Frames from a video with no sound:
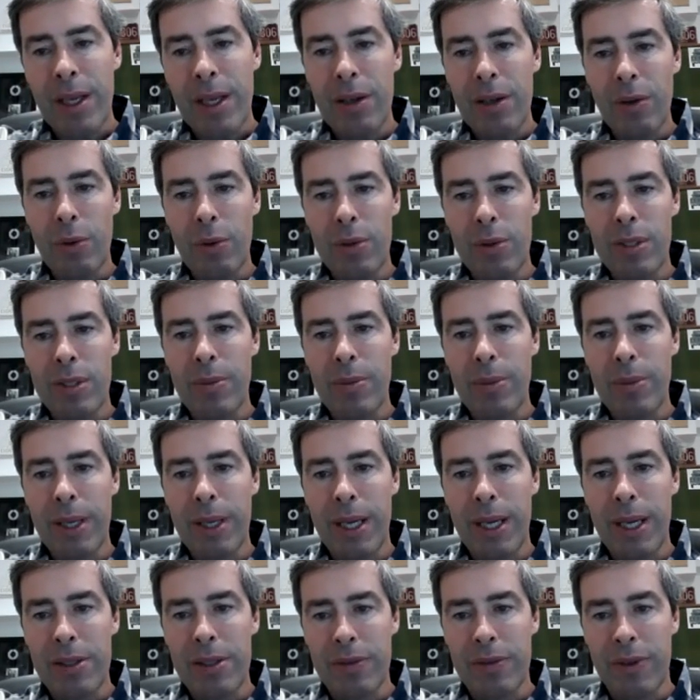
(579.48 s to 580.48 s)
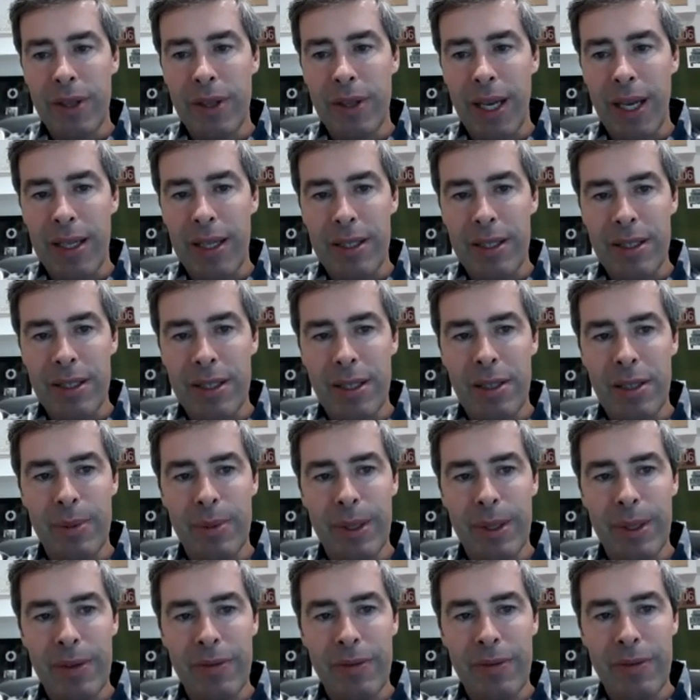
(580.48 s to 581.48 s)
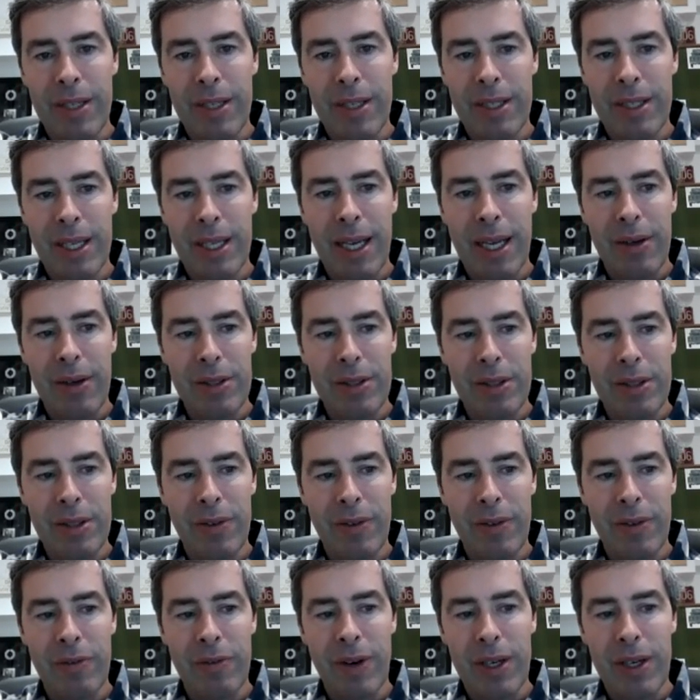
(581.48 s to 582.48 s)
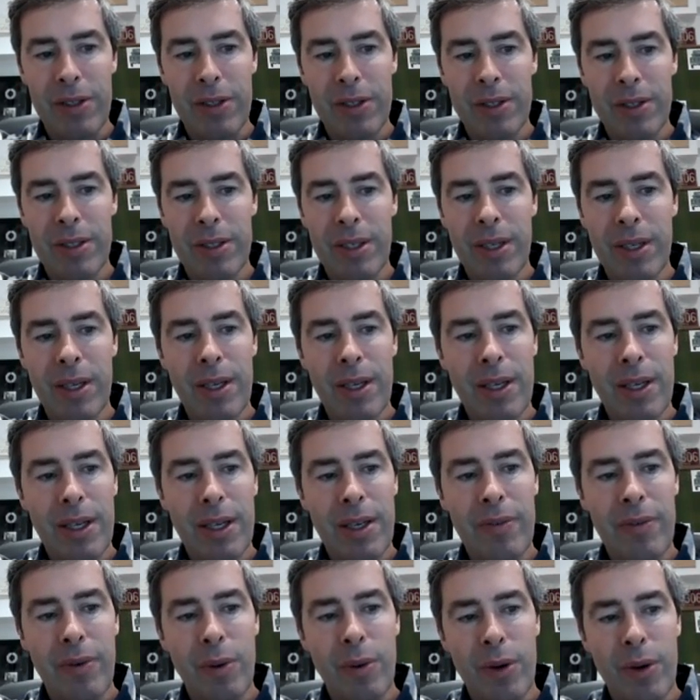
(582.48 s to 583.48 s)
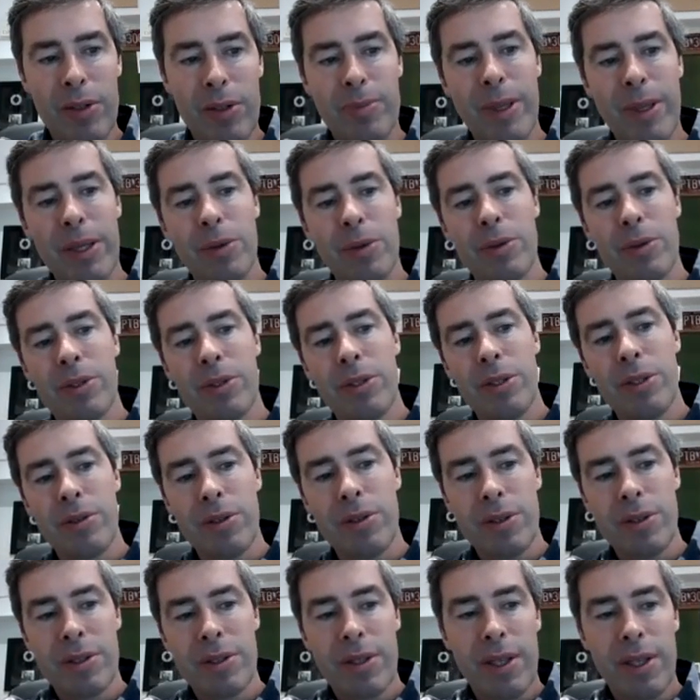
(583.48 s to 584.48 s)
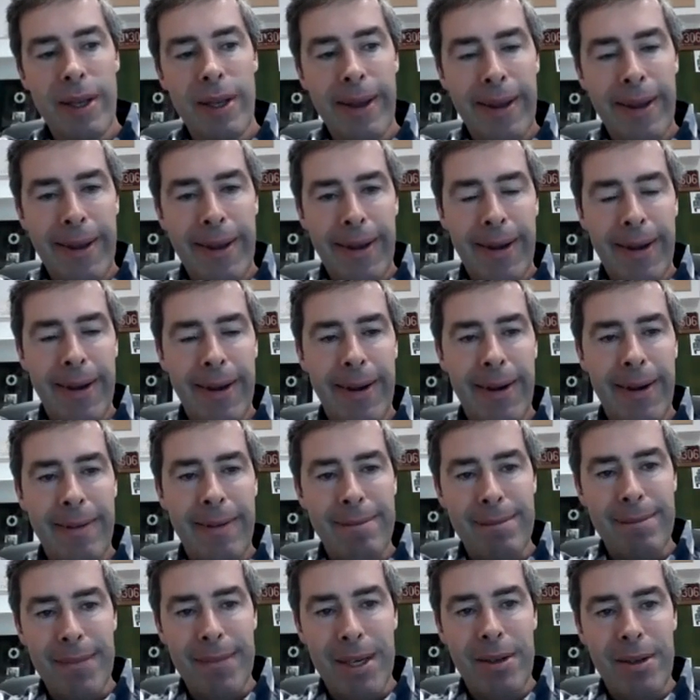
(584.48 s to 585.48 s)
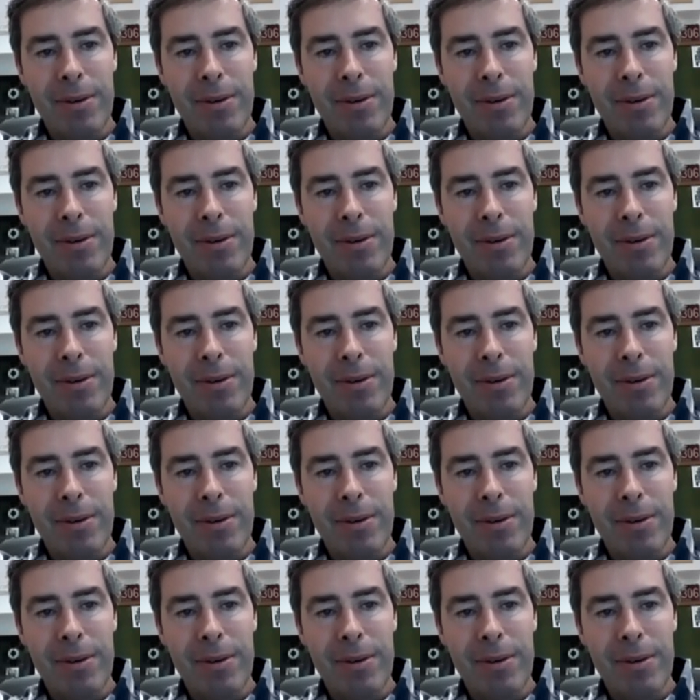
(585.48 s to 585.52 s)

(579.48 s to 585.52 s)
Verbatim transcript: Of course, the implication for that is going to be vascularity for fractures. If you ask medical students, um,